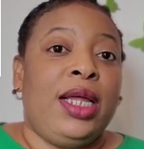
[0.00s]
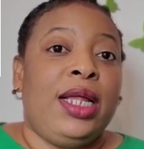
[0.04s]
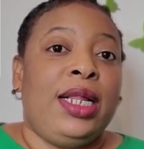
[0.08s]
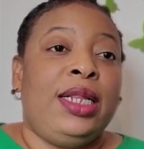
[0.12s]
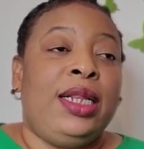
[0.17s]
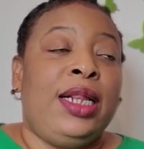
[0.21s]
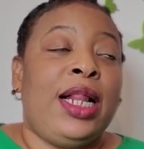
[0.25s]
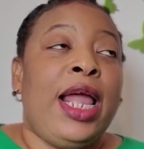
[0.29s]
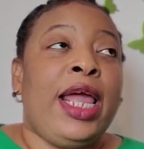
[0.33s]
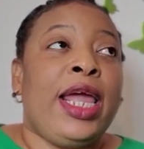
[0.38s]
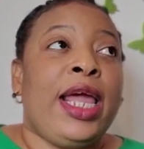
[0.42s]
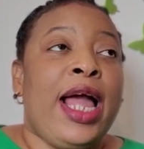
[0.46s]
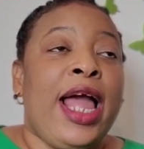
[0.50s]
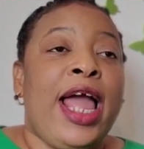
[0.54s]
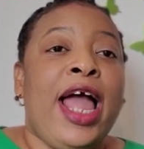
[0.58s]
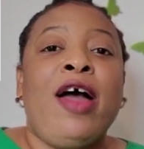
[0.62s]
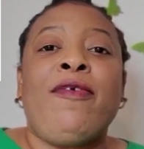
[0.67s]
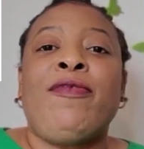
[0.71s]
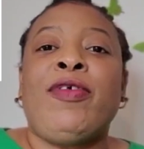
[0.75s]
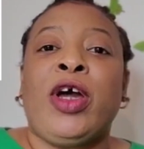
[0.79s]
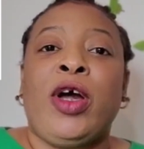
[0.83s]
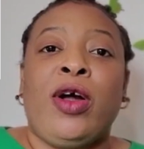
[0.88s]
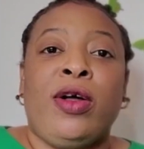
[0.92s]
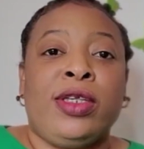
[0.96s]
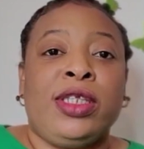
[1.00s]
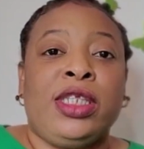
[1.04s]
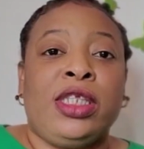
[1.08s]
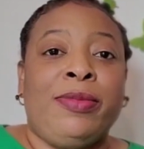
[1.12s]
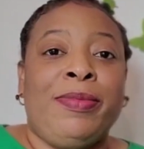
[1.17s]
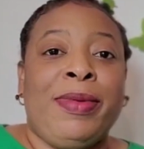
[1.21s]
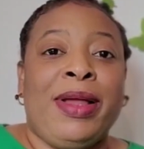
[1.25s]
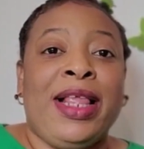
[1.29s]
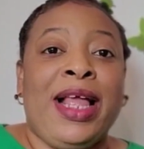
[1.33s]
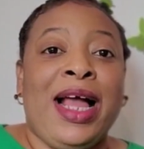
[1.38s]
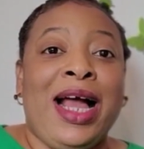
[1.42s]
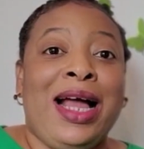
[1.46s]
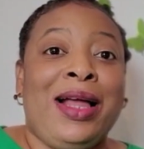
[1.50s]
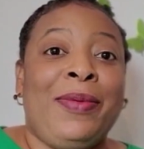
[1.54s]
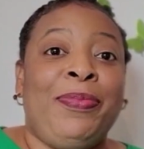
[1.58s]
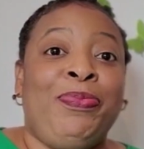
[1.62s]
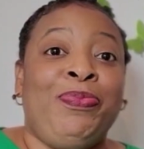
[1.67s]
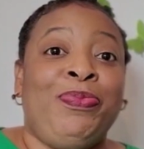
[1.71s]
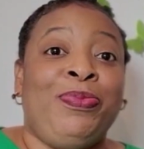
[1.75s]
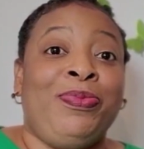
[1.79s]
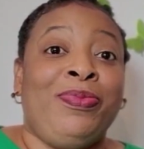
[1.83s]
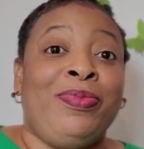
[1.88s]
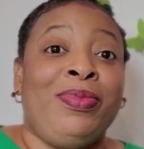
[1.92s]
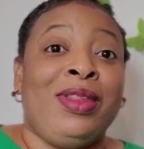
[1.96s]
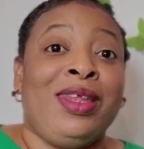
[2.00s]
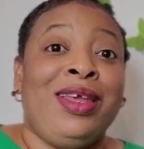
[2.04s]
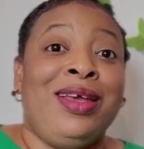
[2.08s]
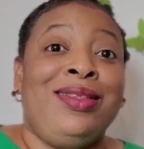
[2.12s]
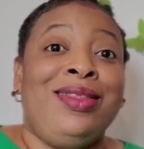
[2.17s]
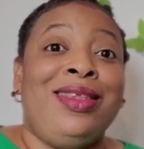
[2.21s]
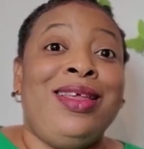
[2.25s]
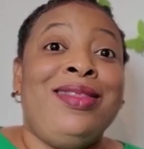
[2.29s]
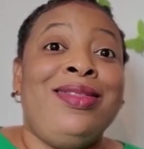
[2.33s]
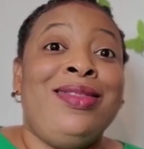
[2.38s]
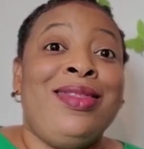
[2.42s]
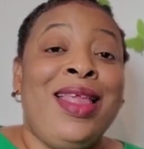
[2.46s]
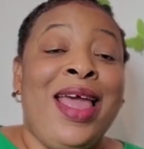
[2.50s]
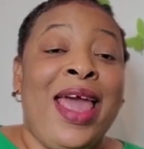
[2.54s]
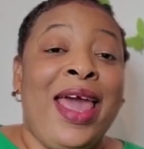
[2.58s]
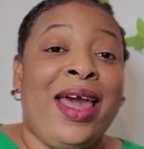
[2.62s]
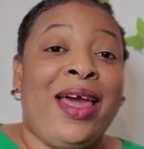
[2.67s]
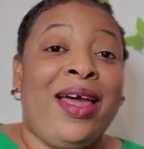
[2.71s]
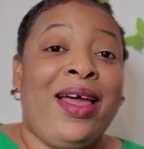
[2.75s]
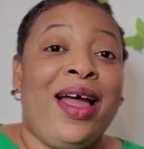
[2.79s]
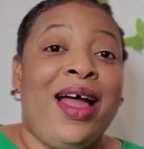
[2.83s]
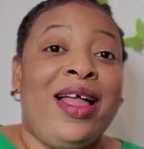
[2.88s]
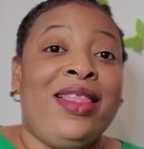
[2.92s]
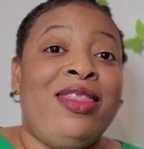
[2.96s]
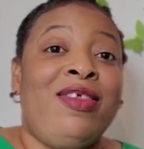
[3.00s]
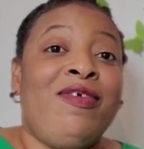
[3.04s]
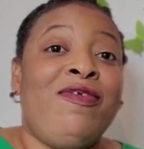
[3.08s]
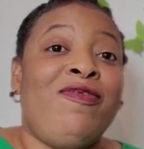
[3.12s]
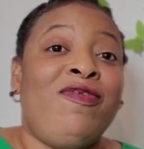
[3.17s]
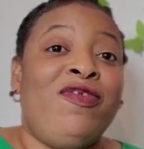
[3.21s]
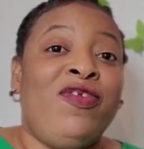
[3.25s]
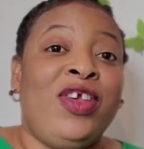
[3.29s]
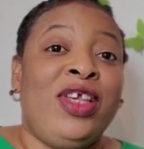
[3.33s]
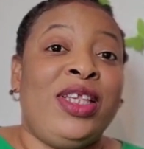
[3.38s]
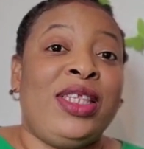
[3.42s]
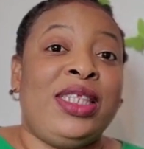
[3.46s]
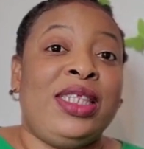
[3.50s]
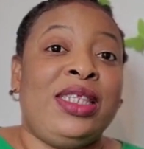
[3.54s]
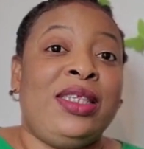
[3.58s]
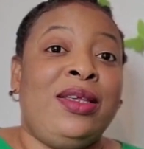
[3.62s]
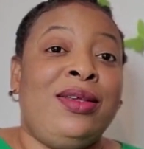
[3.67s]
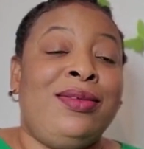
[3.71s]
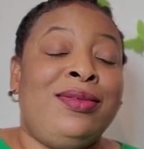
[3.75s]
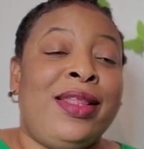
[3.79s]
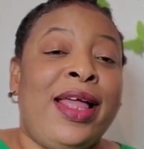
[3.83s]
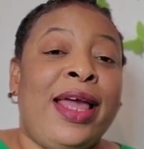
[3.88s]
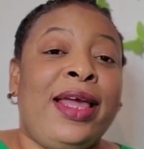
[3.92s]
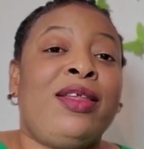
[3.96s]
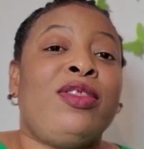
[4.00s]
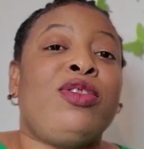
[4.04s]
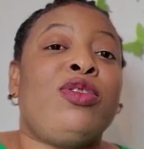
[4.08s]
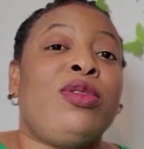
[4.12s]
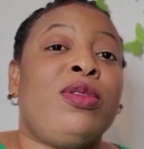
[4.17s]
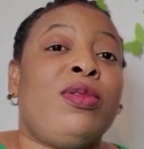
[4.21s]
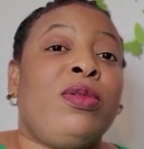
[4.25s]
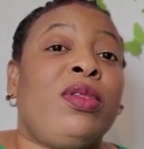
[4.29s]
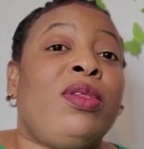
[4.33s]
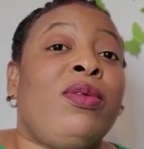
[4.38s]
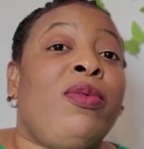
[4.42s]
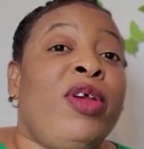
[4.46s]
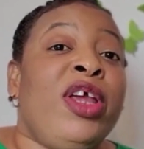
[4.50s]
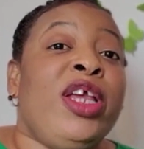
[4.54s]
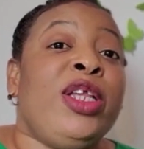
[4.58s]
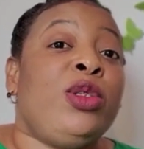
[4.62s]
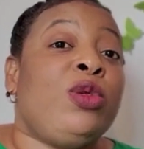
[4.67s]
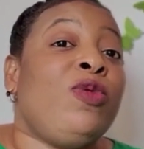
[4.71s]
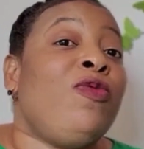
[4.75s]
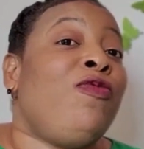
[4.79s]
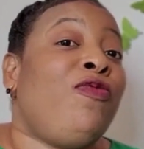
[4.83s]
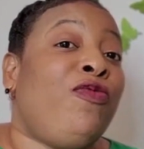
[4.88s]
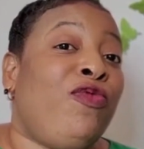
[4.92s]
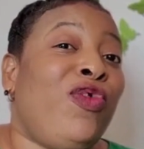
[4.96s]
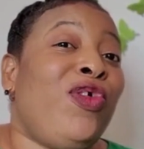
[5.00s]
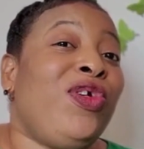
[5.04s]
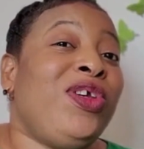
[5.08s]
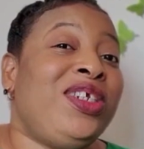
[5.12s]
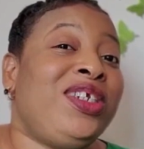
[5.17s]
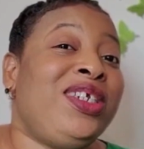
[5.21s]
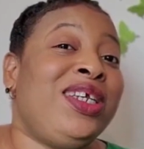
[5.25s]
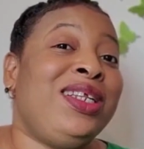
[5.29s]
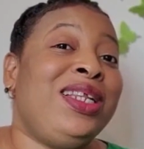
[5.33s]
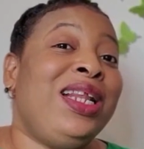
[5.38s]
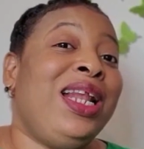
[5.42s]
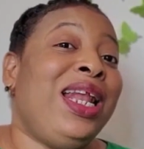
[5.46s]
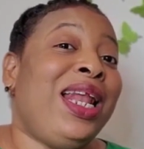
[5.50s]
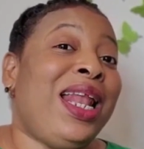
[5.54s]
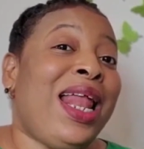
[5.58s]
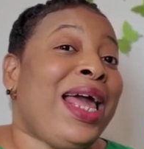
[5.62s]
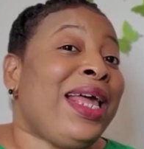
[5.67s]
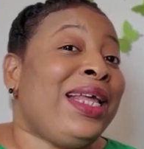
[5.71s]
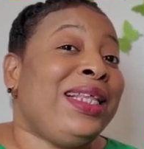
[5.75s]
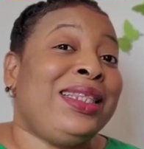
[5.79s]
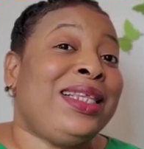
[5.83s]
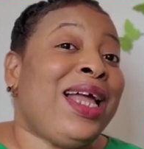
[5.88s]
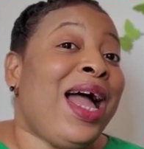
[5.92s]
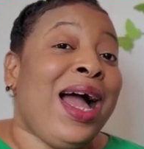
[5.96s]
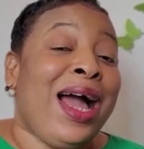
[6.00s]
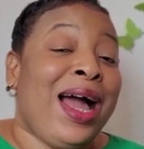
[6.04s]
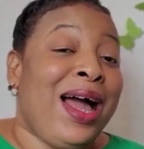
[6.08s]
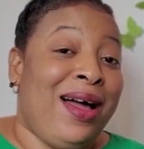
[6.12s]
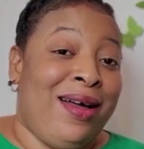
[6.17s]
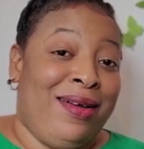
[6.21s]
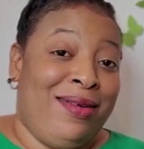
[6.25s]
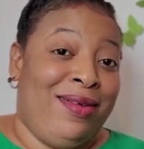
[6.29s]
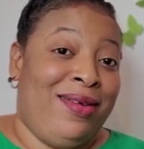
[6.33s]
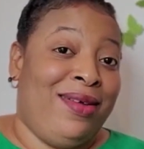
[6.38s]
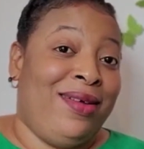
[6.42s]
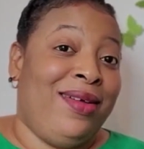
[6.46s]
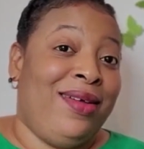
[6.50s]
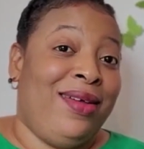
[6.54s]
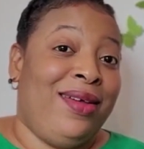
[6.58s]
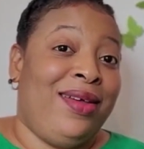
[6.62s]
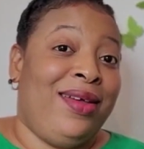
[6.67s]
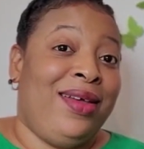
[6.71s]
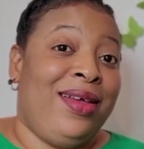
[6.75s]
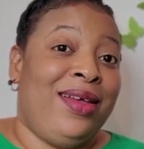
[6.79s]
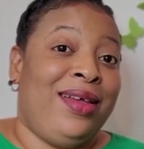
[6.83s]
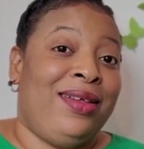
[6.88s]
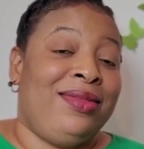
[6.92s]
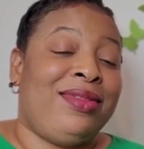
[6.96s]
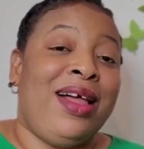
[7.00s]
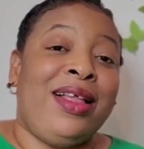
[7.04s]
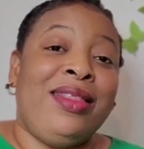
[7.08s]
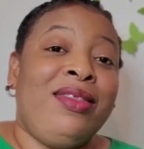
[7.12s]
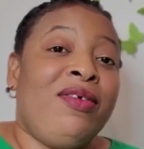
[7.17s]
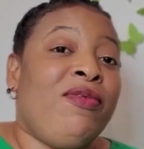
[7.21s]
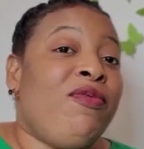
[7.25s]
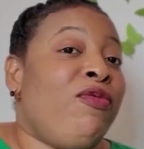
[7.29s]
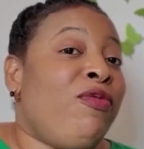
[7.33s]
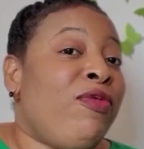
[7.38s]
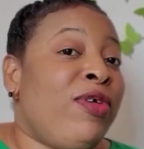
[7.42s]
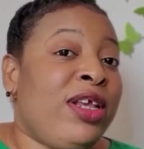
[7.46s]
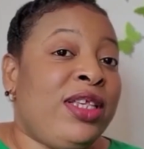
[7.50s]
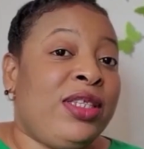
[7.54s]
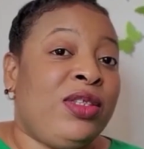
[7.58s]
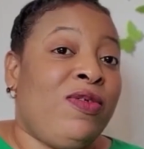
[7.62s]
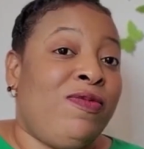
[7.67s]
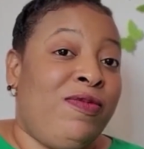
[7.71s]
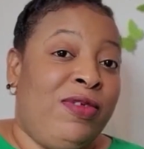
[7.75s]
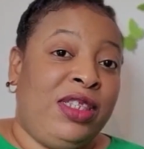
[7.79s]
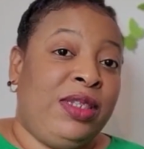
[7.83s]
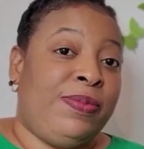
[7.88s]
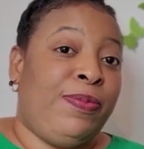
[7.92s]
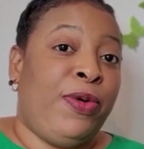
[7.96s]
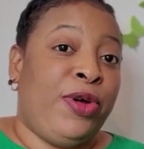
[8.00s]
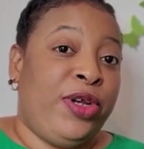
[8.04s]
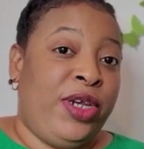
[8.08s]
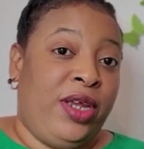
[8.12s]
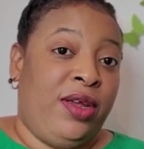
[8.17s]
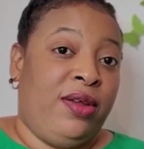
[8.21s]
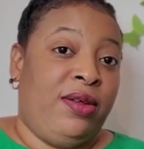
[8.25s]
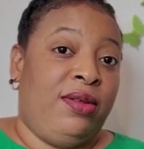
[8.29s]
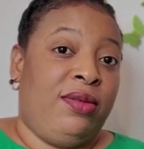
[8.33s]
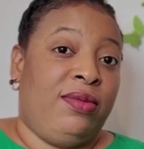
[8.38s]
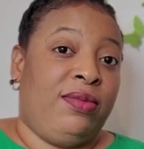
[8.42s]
like I have a customer that the neck and the face is like 3 to 4 shades light darker than the rest of his body.